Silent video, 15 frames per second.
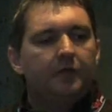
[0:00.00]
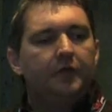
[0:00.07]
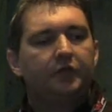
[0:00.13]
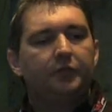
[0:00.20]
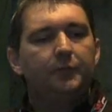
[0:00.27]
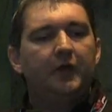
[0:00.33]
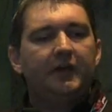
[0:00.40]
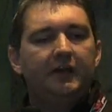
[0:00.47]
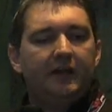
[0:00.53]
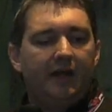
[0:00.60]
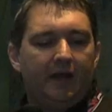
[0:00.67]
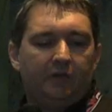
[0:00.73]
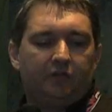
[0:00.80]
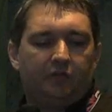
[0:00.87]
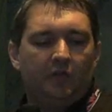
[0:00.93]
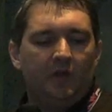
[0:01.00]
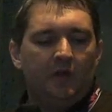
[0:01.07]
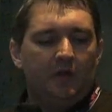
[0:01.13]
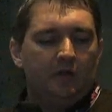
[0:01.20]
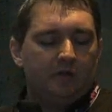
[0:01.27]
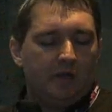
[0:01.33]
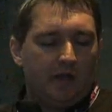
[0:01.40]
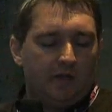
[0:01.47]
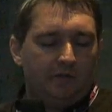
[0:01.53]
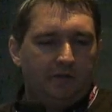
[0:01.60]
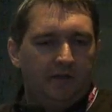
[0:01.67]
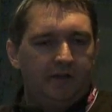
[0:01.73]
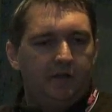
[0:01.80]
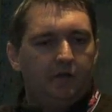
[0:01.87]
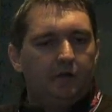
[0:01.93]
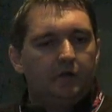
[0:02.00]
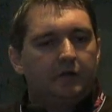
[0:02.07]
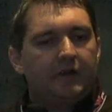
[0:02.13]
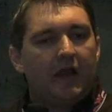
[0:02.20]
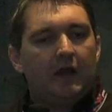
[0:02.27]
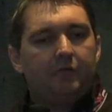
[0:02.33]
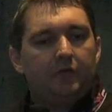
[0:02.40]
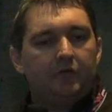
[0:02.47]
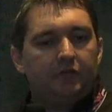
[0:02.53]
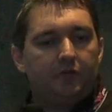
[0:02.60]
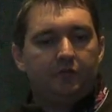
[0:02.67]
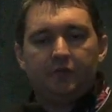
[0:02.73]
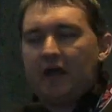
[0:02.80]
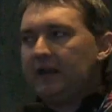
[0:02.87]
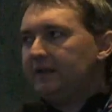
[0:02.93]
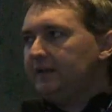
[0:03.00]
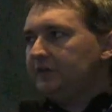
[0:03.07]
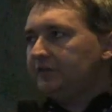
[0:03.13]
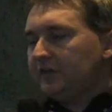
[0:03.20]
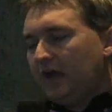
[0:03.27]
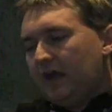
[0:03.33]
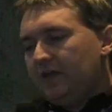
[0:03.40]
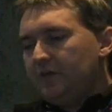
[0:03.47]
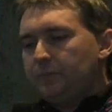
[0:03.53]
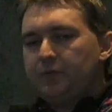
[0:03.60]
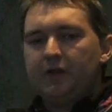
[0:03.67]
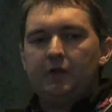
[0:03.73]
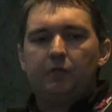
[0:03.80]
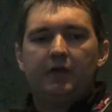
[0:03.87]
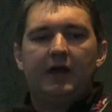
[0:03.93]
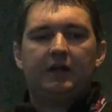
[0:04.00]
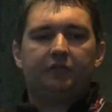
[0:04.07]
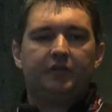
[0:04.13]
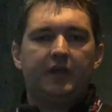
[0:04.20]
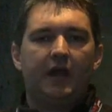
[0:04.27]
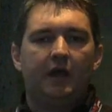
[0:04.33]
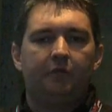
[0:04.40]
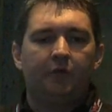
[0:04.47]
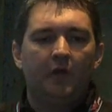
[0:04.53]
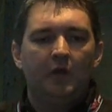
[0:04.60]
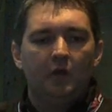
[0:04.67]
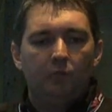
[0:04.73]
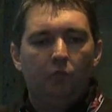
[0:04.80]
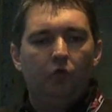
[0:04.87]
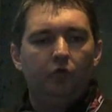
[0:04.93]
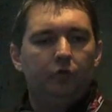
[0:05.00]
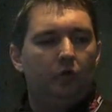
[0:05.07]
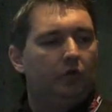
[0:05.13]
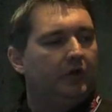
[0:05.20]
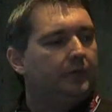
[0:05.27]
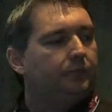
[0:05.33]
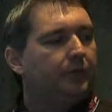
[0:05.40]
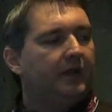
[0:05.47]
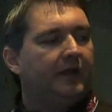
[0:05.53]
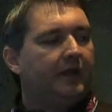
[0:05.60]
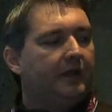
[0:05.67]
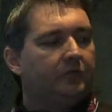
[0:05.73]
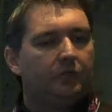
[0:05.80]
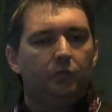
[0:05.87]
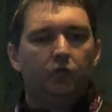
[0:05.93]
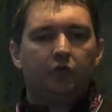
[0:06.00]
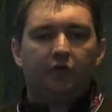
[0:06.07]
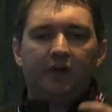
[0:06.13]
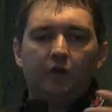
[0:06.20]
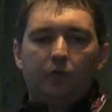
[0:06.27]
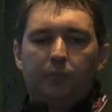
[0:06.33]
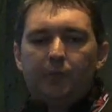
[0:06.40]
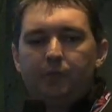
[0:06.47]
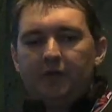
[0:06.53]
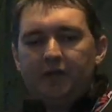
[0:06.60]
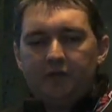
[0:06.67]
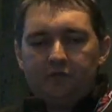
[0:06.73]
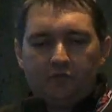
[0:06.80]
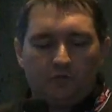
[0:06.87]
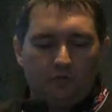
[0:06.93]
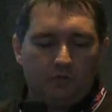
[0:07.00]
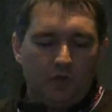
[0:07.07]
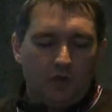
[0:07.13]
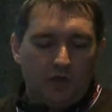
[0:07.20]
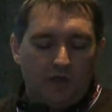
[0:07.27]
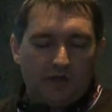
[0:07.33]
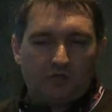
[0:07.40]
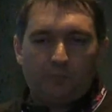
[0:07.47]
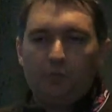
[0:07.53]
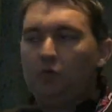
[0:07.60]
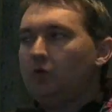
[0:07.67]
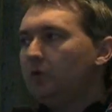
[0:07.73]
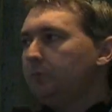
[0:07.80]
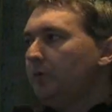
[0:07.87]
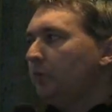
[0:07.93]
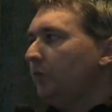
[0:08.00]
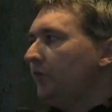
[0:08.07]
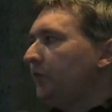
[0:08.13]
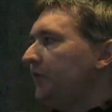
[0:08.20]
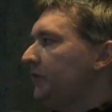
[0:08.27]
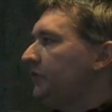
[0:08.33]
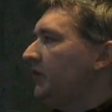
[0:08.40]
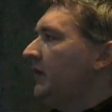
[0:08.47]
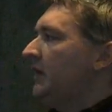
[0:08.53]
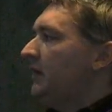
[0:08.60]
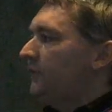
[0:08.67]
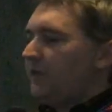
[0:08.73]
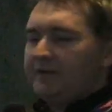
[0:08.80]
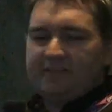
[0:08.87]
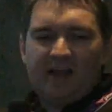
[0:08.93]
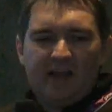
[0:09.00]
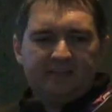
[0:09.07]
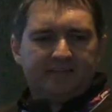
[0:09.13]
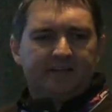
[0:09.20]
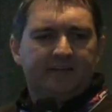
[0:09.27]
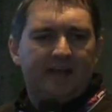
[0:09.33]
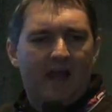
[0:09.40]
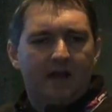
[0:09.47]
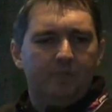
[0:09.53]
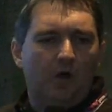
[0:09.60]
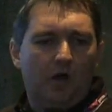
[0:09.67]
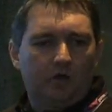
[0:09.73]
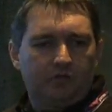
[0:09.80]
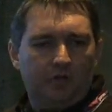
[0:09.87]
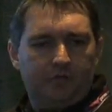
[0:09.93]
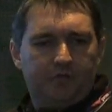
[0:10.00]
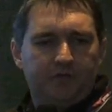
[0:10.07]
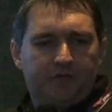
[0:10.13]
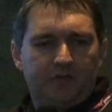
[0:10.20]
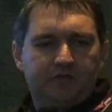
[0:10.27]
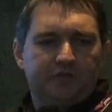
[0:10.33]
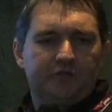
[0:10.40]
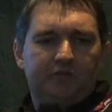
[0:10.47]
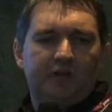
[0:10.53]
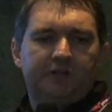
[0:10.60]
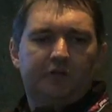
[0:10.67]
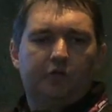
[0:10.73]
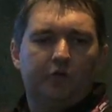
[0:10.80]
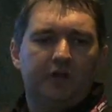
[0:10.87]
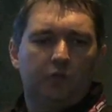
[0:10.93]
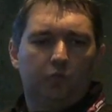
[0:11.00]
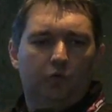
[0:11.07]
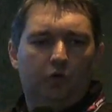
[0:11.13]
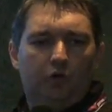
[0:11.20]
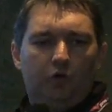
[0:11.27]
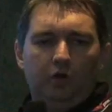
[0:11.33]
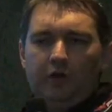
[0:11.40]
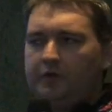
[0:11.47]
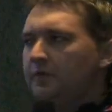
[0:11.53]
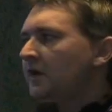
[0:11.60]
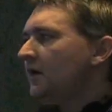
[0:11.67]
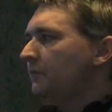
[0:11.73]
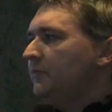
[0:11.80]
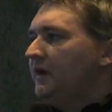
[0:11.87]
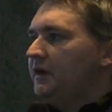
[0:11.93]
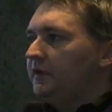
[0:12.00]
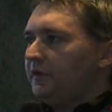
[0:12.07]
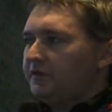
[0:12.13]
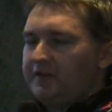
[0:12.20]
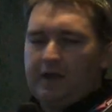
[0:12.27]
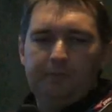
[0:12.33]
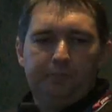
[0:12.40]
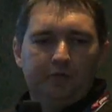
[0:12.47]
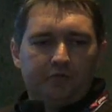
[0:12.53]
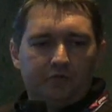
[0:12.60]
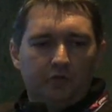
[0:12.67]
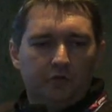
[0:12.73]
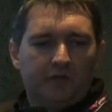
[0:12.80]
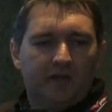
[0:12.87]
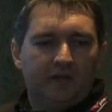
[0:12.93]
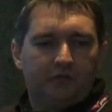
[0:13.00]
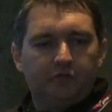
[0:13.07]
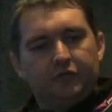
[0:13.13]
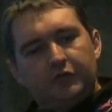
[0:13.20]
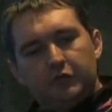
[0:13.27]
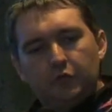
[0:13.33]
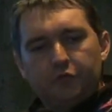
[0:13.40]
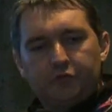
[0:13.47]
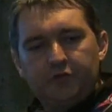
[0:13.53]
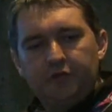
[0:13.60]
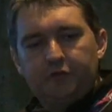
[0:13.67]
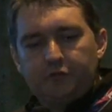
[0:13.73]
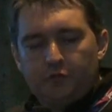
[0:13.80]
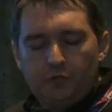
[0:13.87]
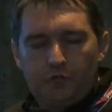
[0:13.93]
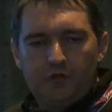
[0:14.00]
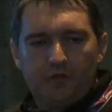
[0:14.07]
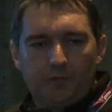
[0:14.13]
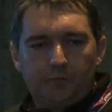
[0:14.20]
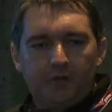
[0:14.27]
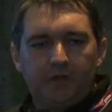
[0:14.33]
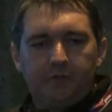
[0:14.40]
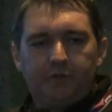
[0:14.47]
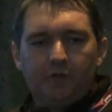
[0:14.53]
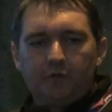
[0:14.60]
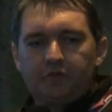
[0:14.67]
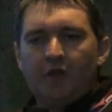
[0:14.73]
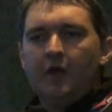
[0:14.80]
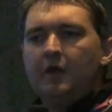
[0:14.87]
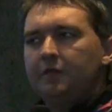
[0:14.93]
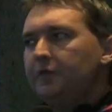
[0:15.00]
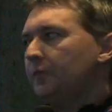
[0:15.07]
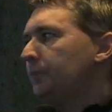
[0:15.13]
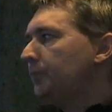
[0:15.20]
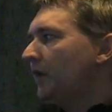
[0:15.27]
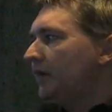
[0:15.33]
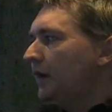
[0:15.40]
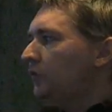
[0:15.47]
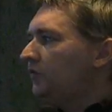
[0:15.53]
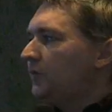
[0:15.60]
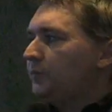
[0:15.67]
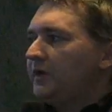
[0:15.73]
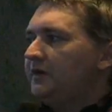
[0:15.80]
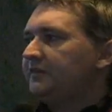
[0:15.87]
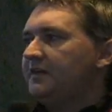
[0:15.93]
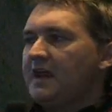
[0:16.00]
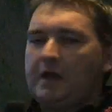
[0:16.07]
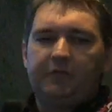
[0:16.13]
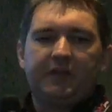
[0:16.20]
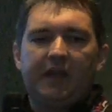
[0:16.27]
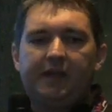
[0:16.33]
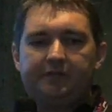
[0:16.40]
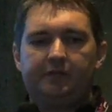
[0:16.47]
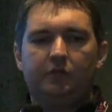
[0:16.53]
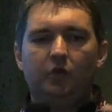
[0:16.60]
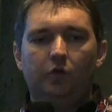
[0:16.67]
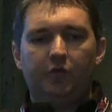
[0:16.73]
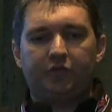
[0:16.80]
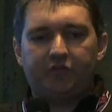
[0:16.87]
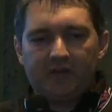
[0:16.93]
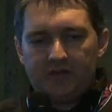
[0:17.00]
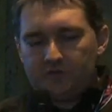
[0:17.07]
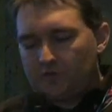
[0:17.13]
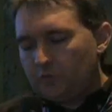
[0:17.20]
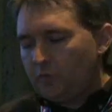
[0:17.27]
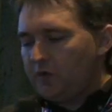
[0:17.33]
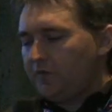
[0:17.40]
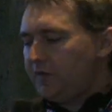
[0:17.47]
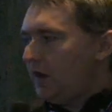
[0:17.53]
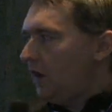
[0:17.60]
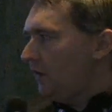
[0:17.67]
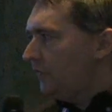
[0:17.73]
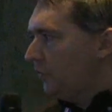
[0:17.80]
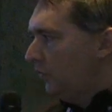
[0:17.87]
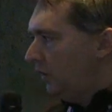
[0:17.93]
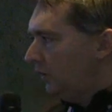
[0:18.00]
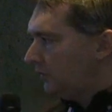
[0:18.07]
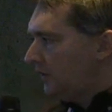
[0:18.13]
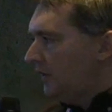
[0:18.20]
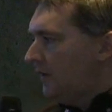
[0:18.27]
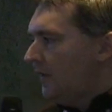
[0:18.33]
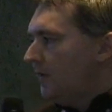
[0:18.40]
There's many less linear caverns and valleys, and the player will actually have more rolling plains and more great open plains to explore, but with these fantastic landmarks off in the distance, like the Great Wall and many other temples and locations that you'll see through the other playfields, that allows the player to navigate and know the sense of where they are in the world.